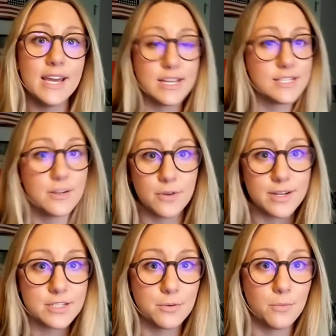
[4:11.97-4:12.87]
isn't
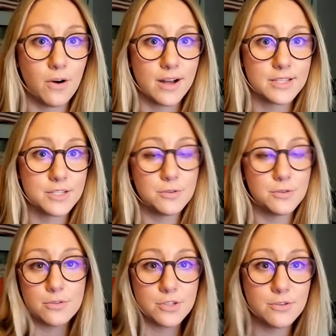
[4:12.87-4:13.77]
going to want
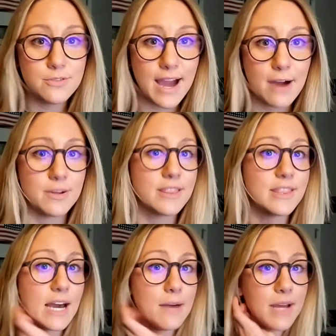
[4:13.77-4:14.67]
to do that with
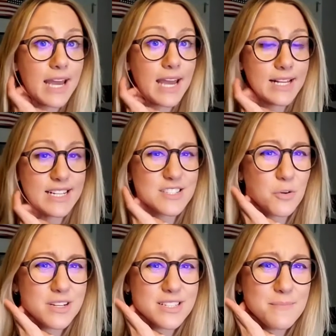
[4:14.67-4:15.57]
them. And it's
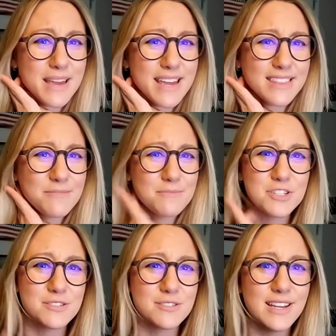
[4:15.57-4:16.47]
going to make them
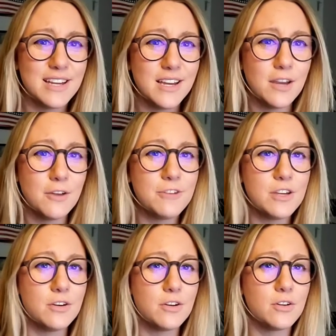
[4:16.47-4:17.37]
just
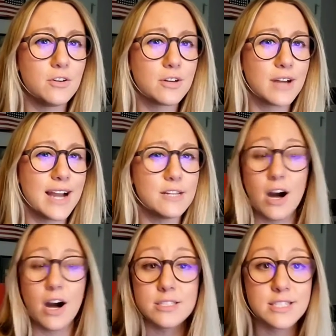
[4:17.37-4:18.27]
feel kind of
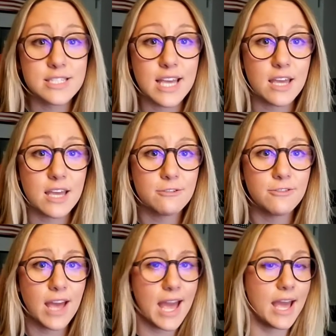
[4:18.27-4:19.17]
unsafe
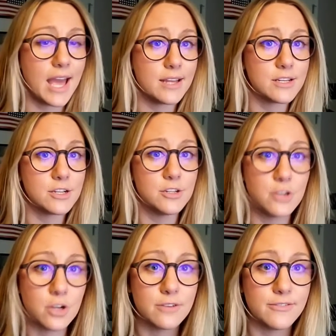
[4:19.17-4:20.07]
and
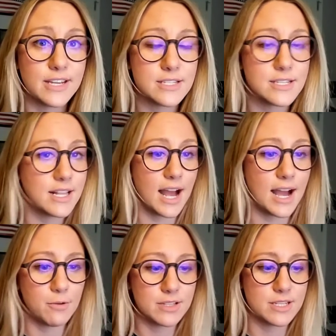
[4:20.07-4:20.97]
nervous. And
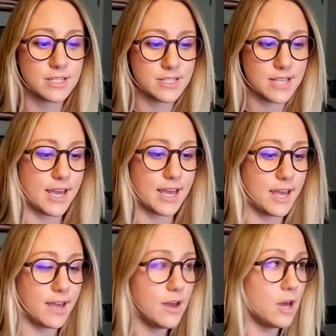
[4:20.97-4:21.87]
I want to
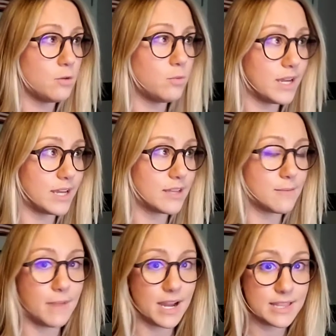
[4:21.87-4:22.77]
stay with
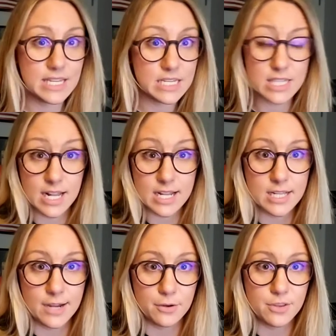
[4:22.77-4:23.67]
my things that I
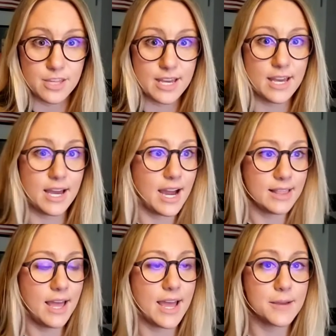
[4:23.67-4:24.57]
know that I
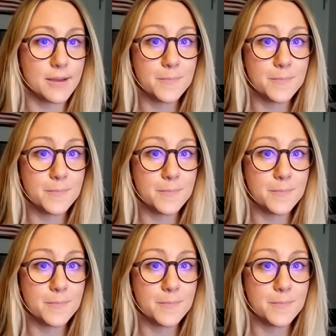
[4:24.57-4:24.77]
like.